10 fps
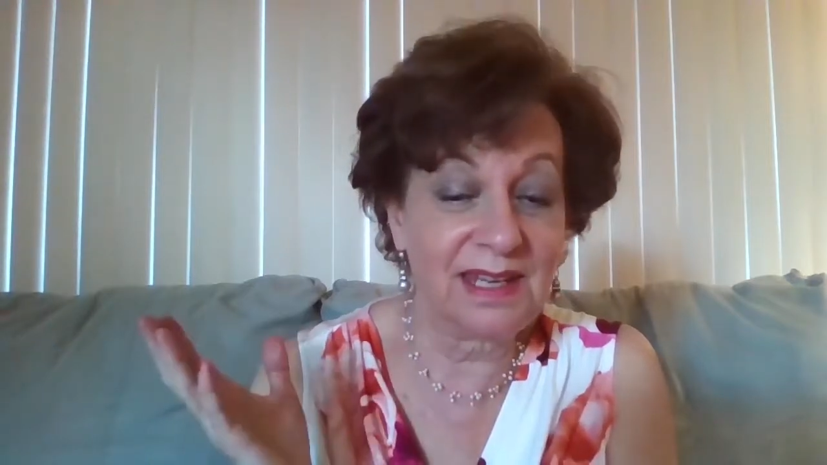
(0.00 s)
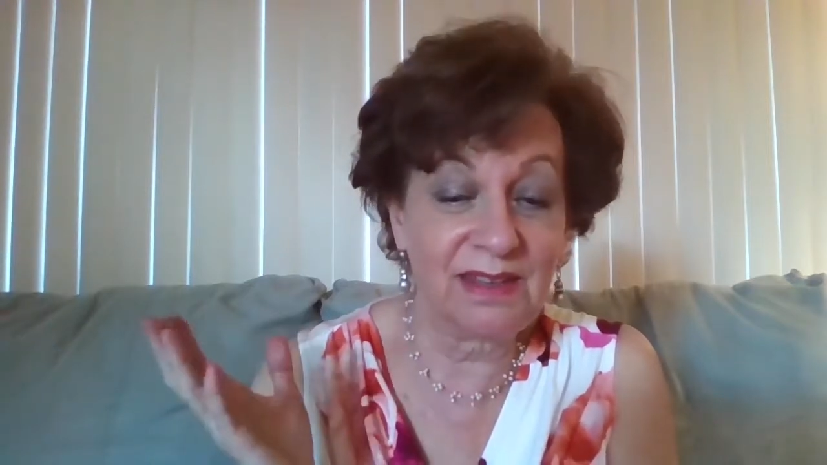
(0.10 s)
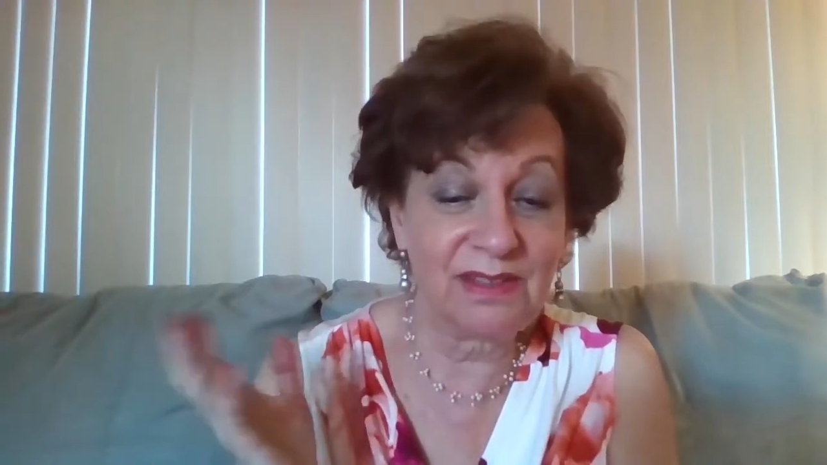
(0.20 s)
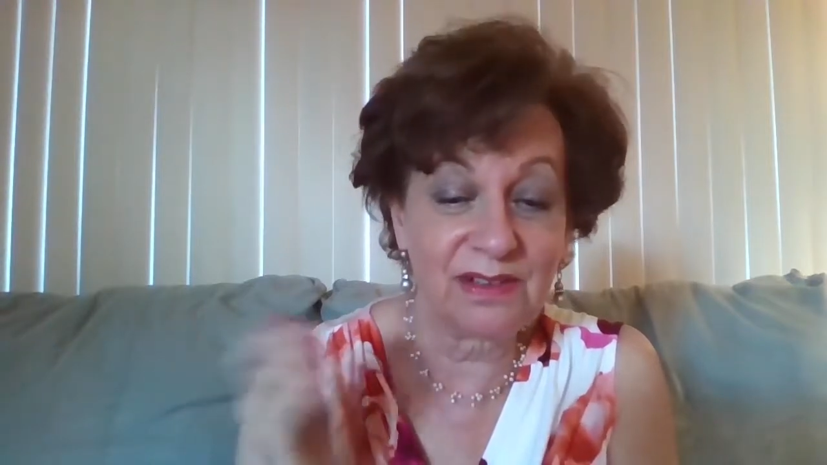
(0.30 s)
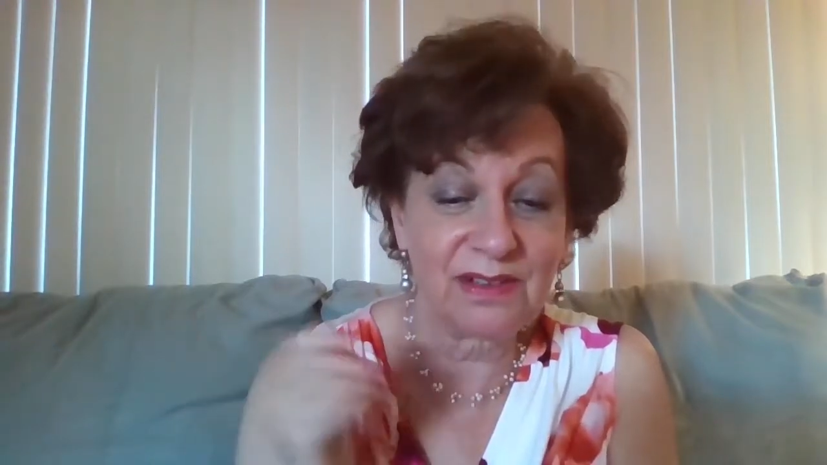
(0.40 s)

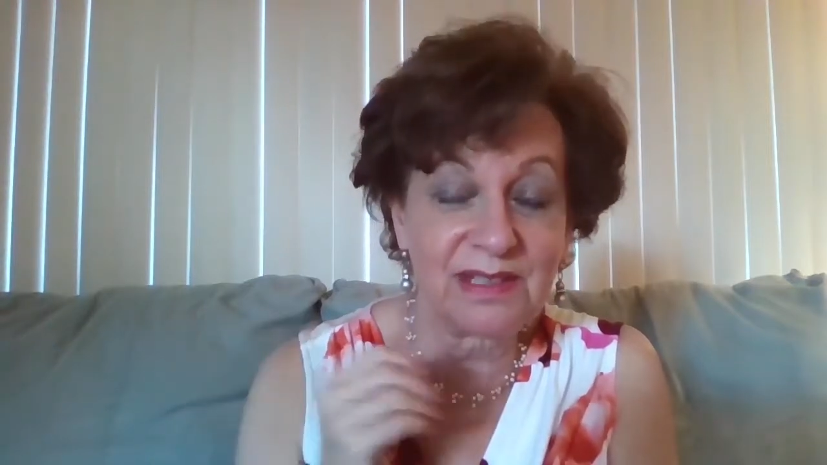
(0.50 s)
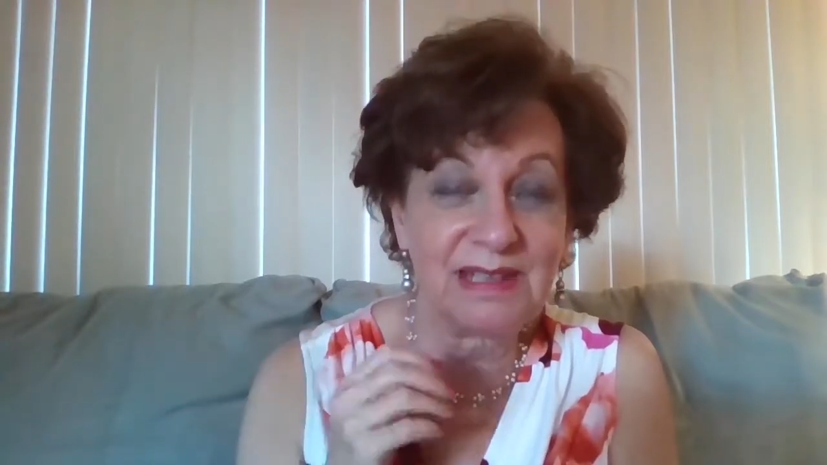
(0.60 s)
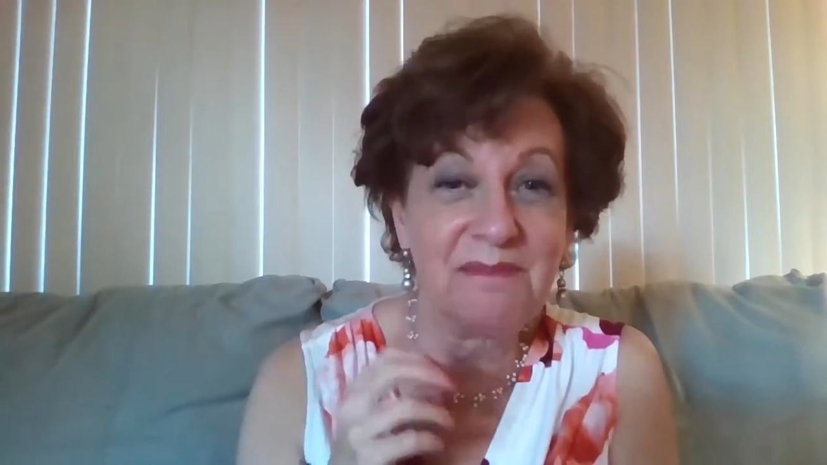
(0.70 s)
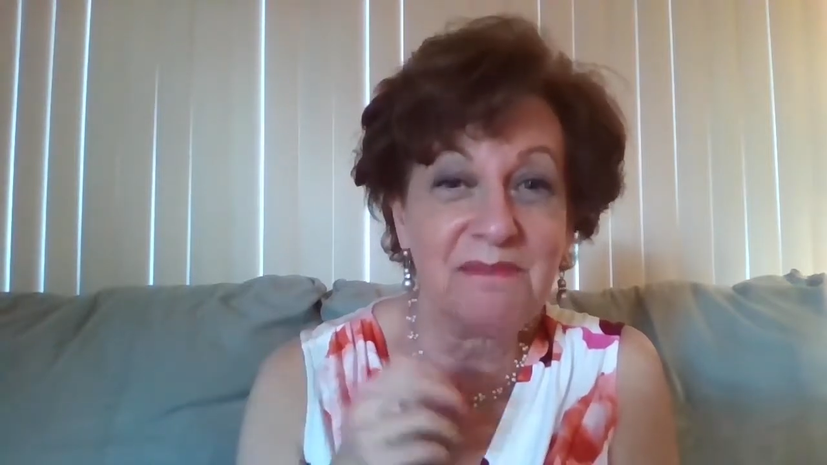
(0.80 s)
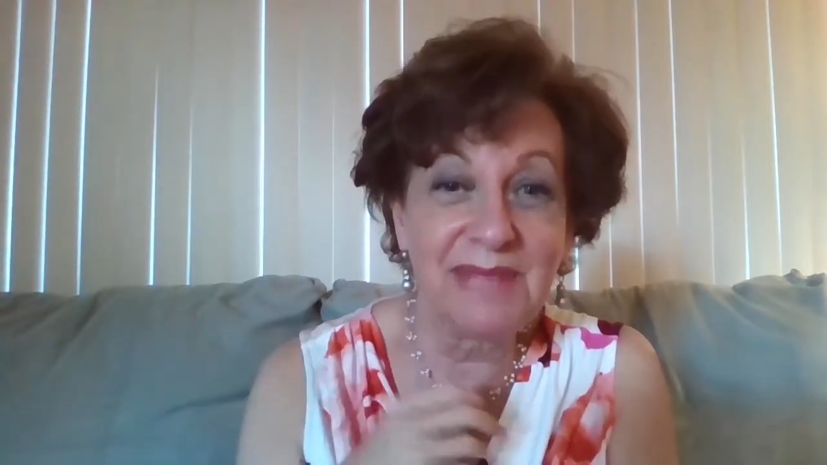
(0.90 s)
ethers
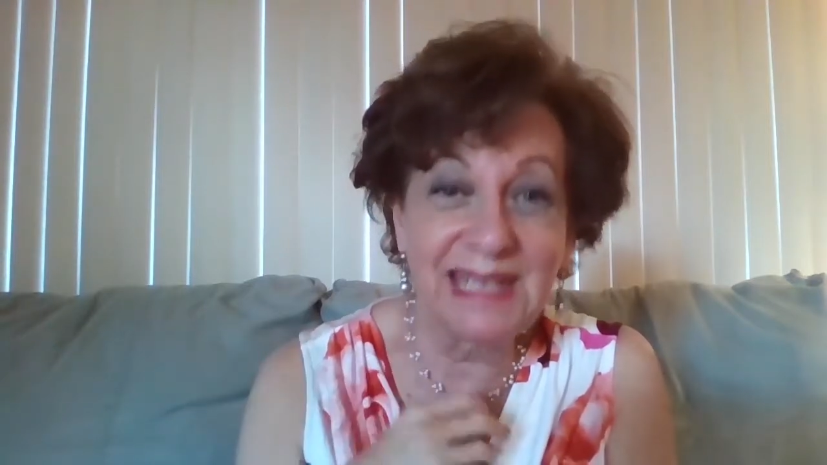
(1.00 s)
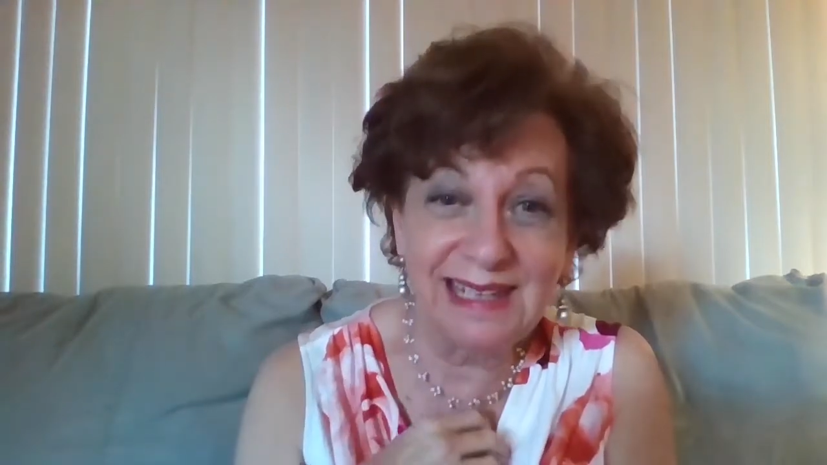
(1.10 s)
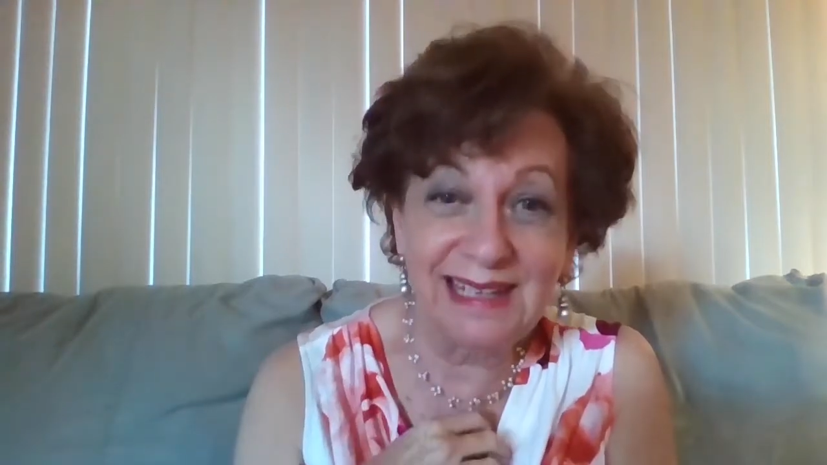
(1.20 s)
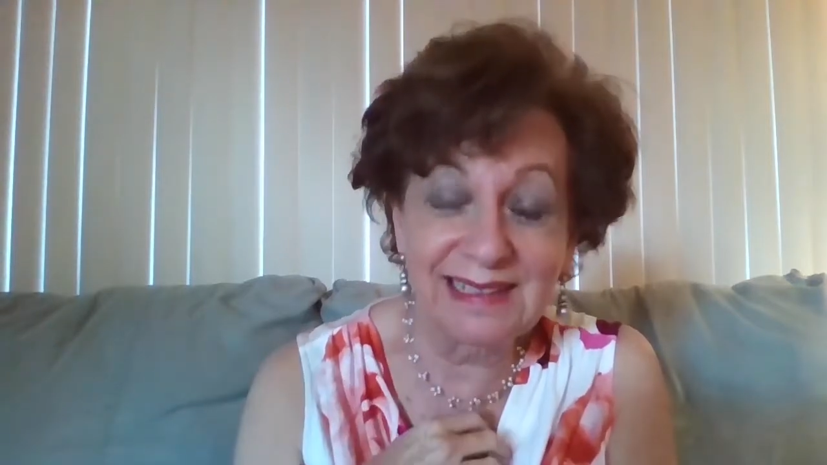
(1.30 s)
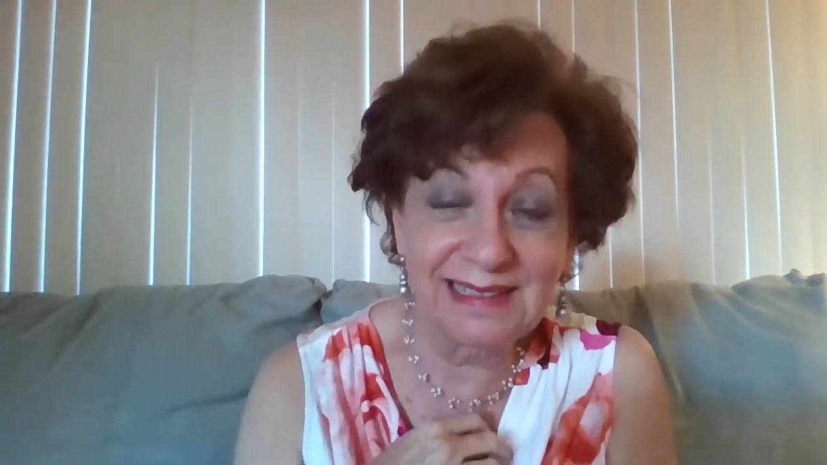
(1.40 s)

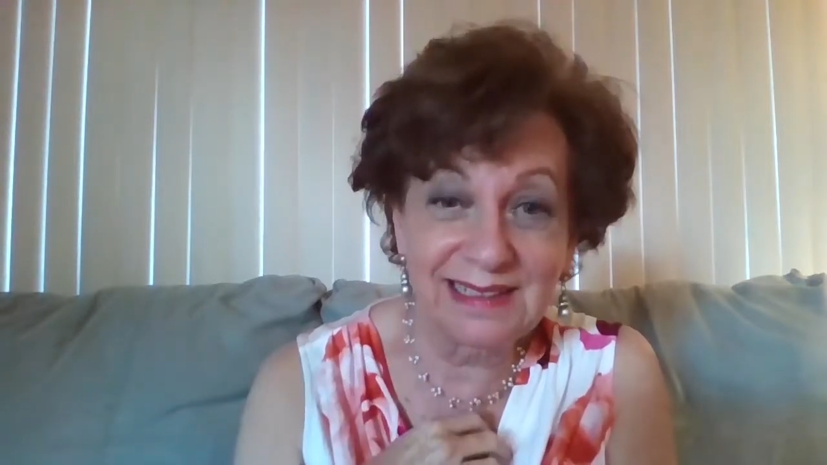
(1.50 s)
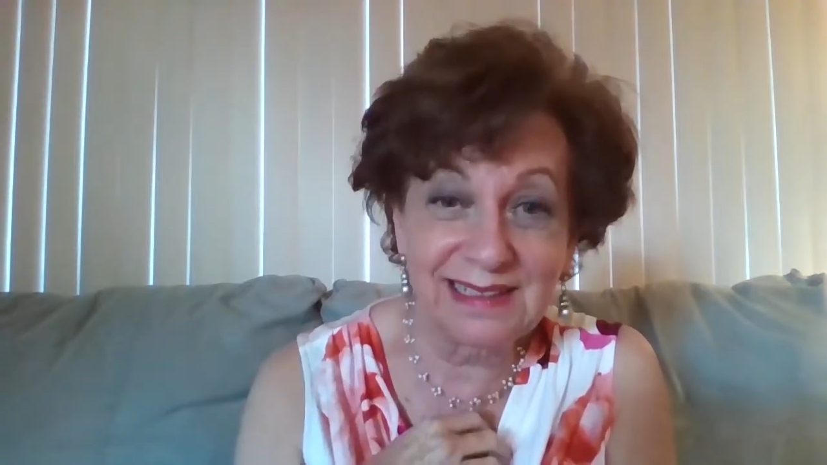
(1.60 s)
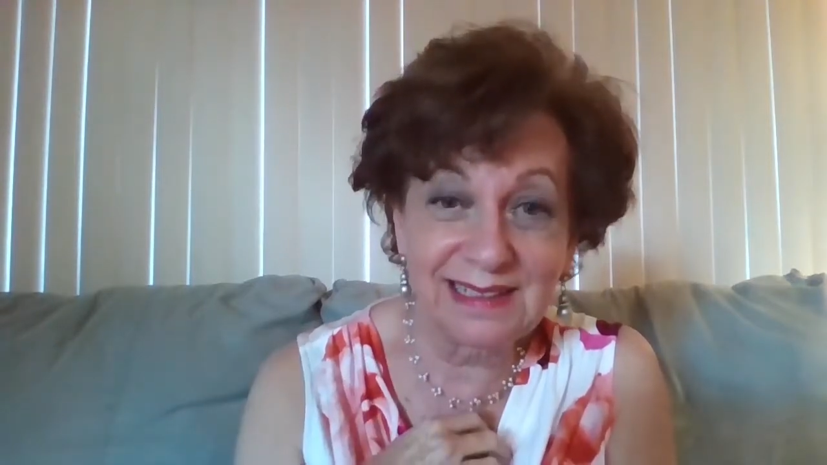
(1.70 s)
immediately.